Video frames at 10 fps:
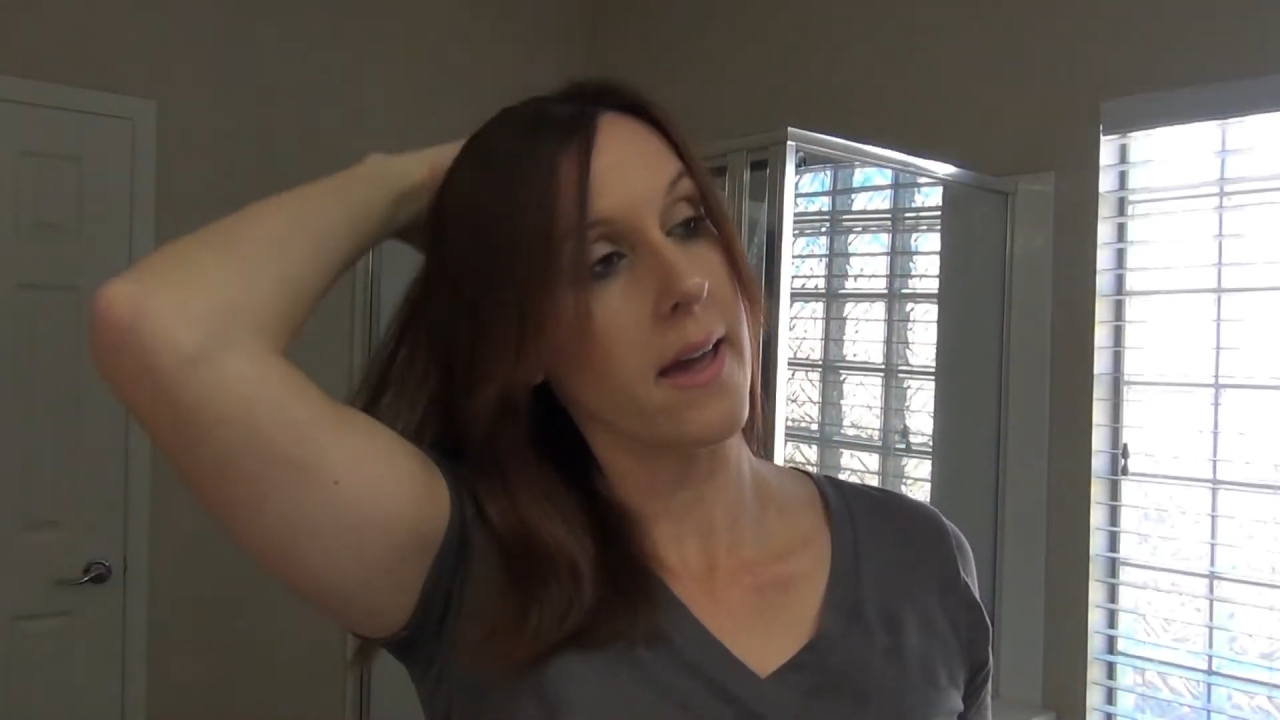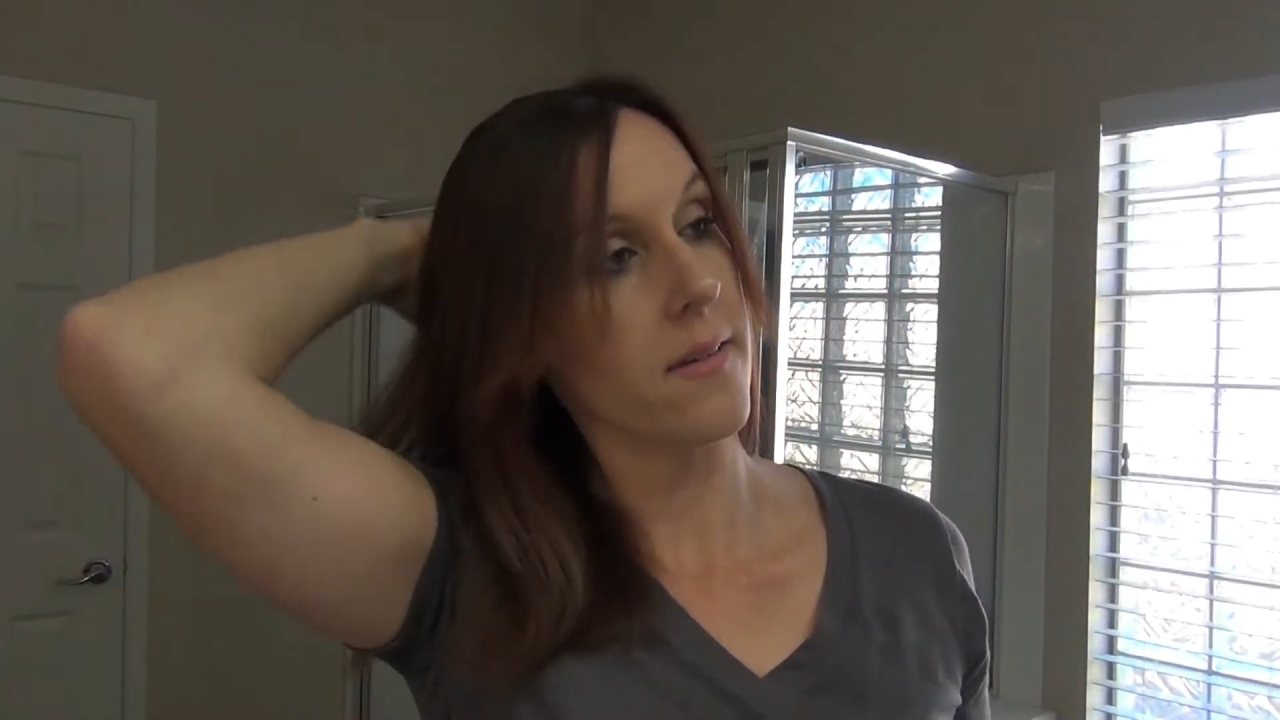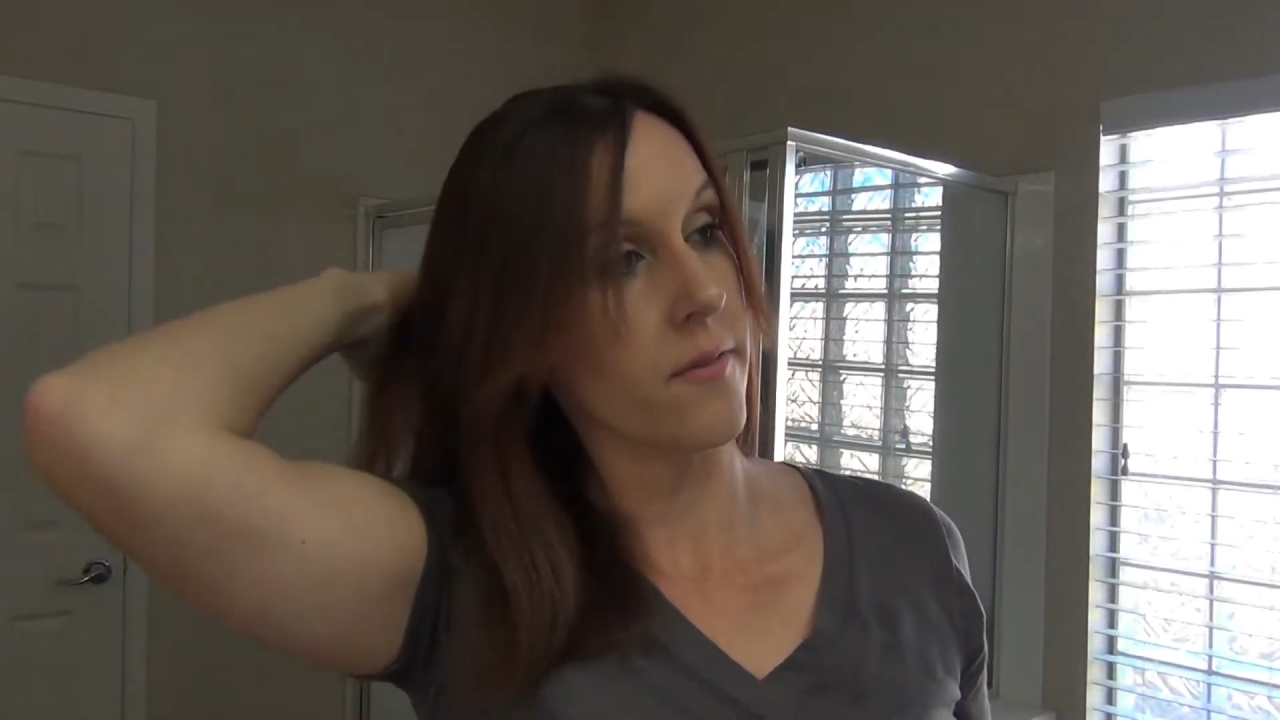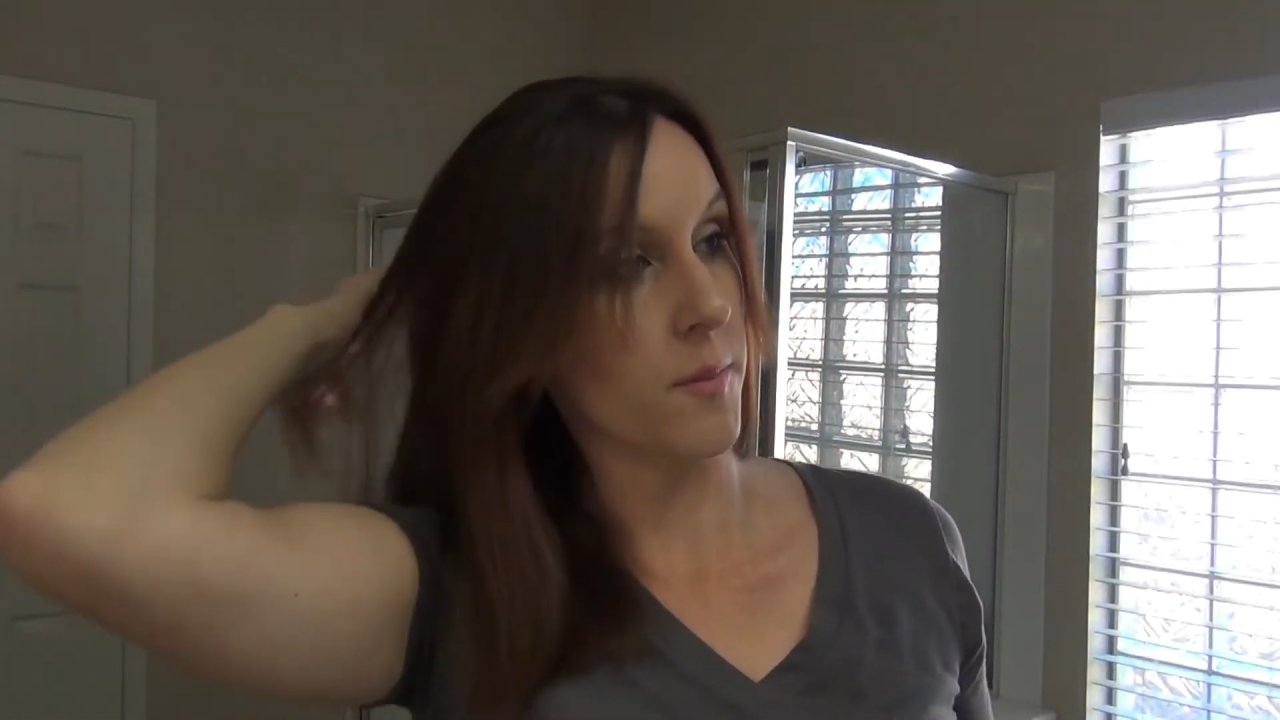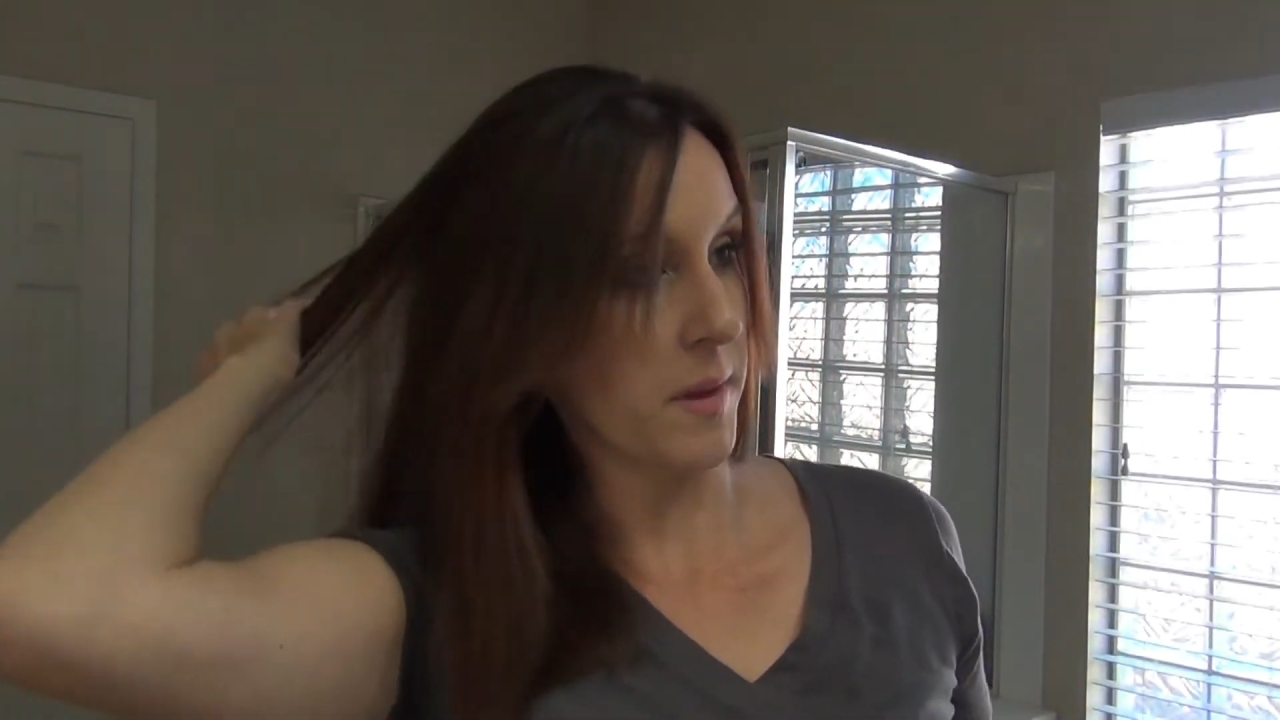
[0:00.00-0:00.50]

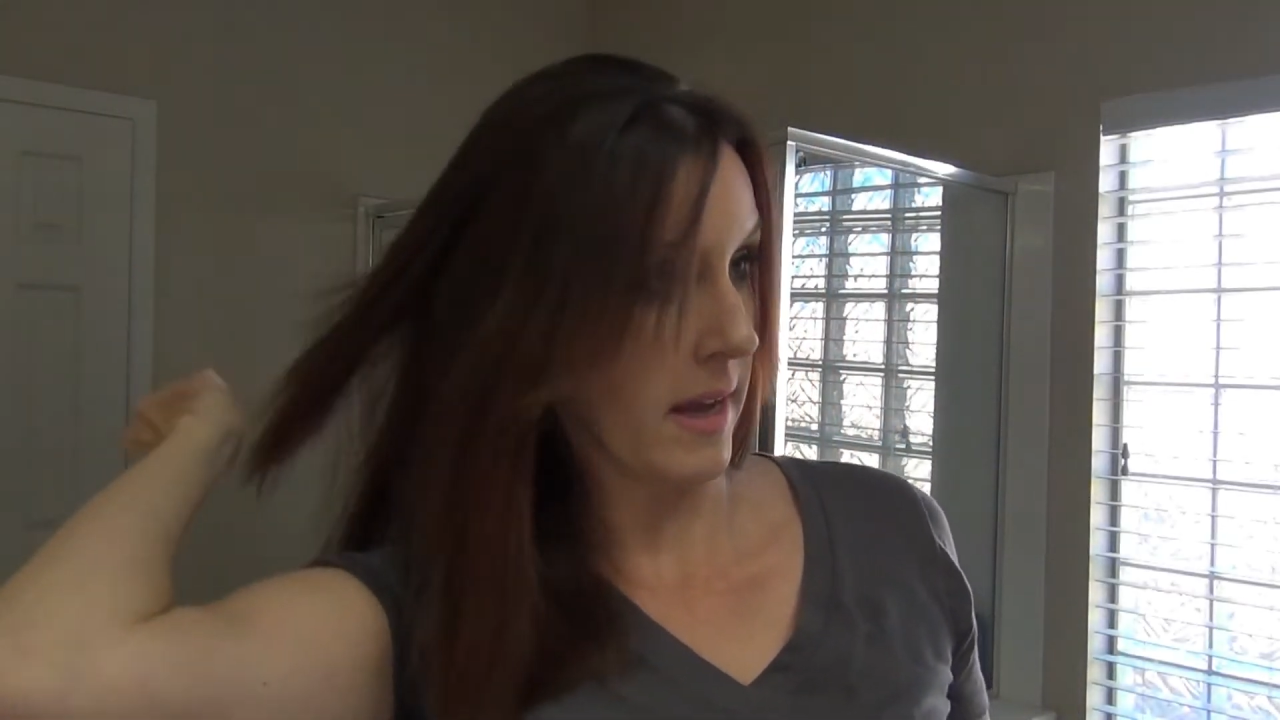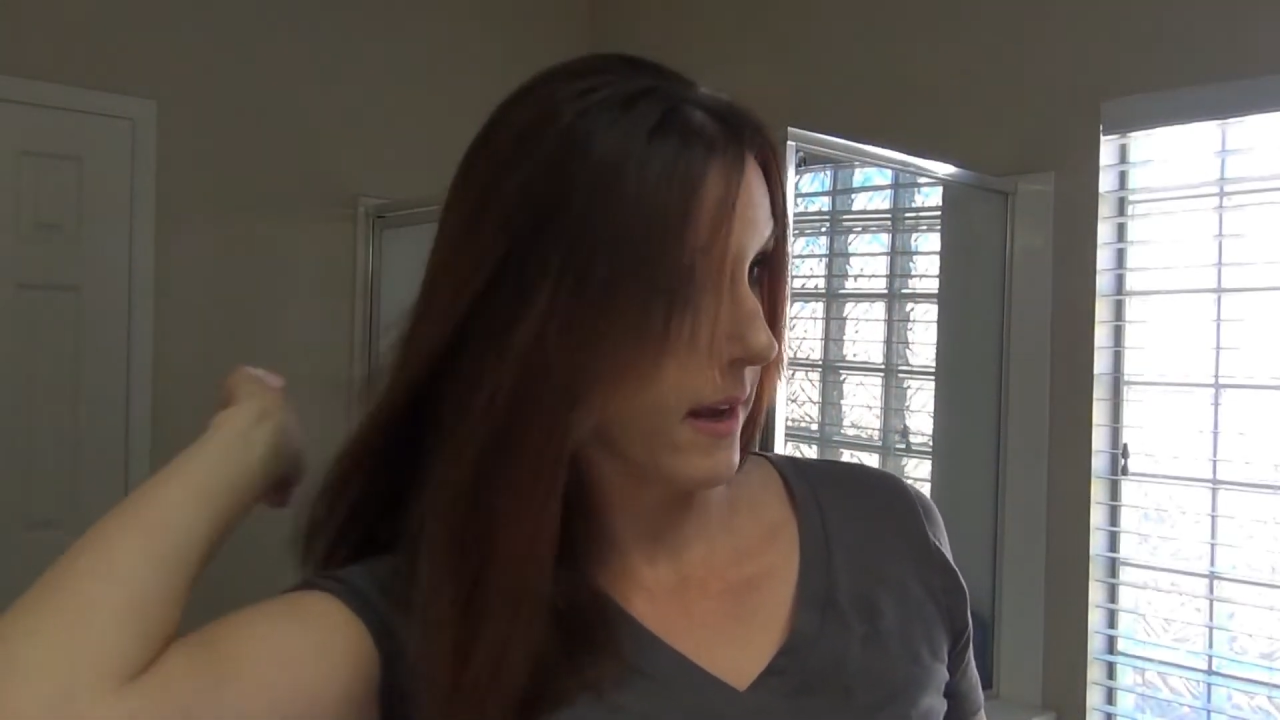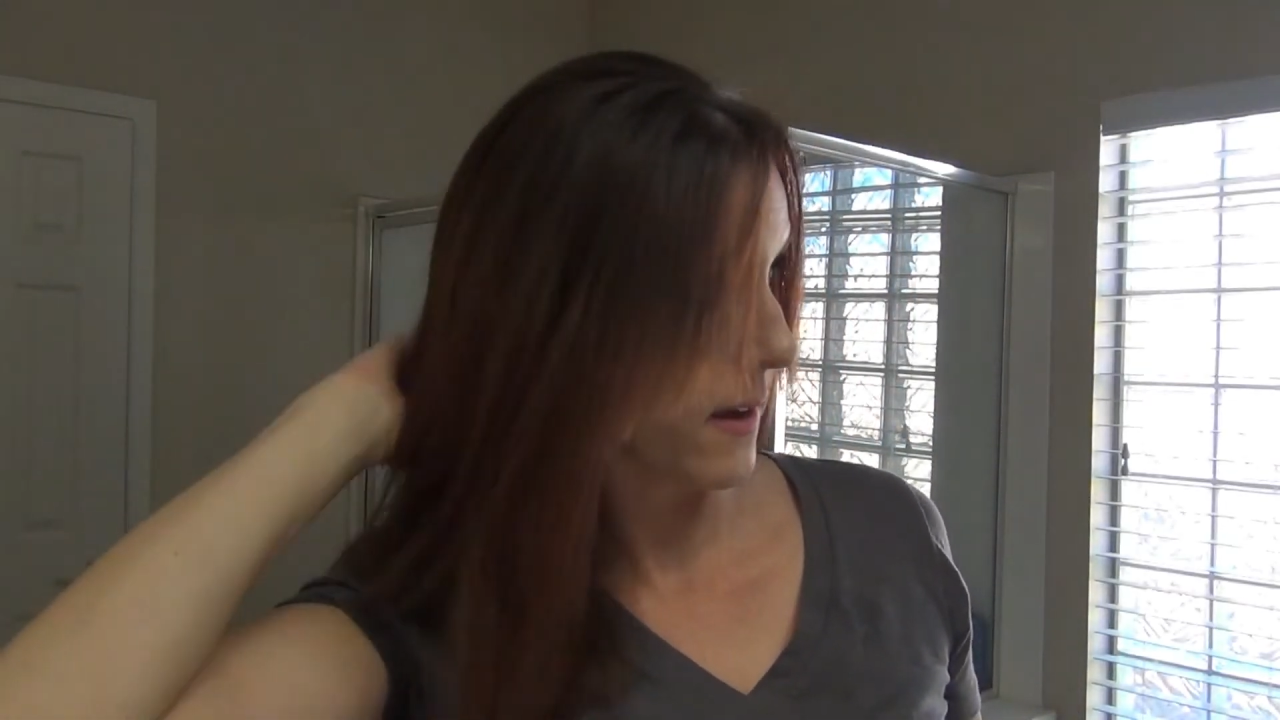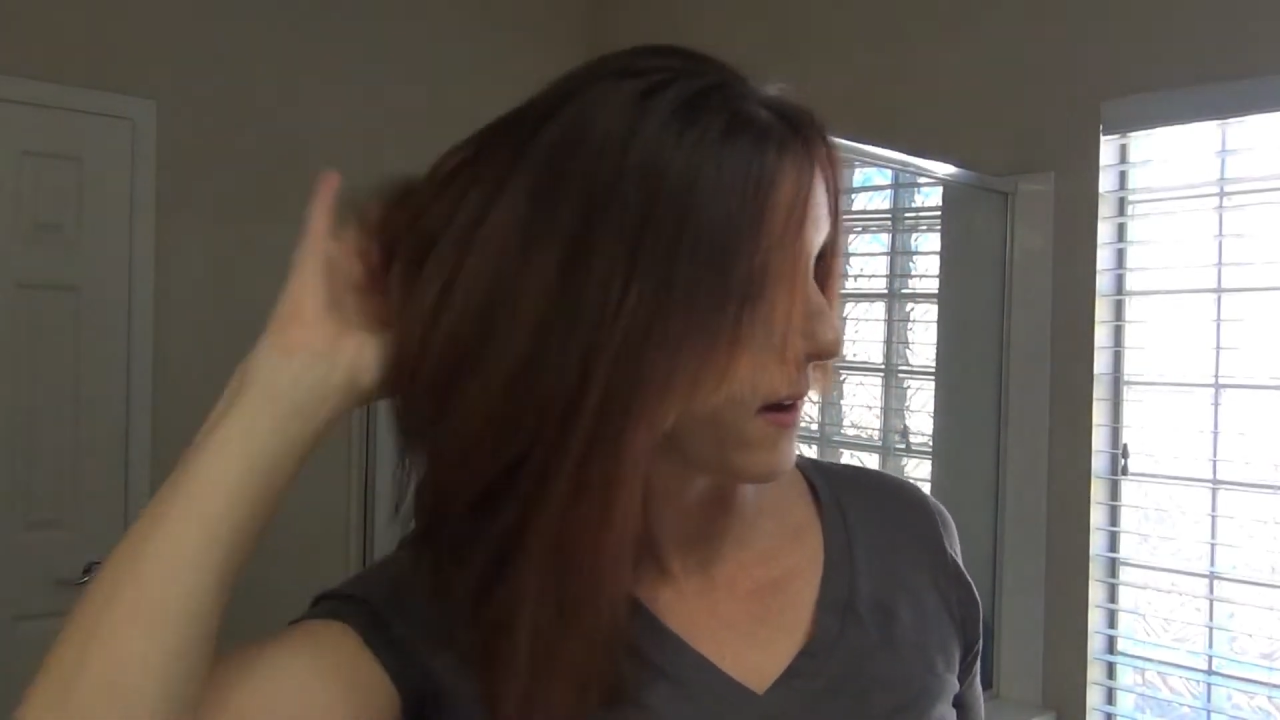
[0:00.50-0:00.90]
for me.